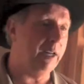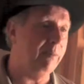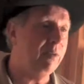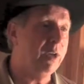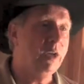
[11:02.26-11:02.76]
uh,
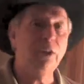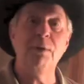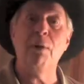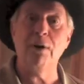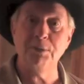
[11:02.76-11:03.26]

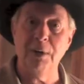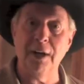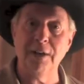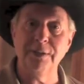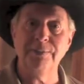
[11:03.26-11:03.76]
the
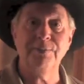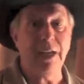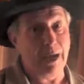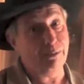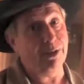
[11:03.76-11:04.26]
marshmallows?
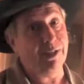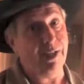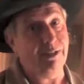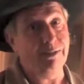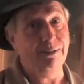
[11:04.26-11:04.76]
I'm just
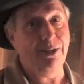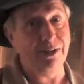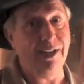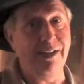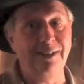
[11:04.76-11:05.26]
kidding,
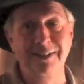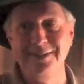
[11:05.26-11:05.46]
just kidding.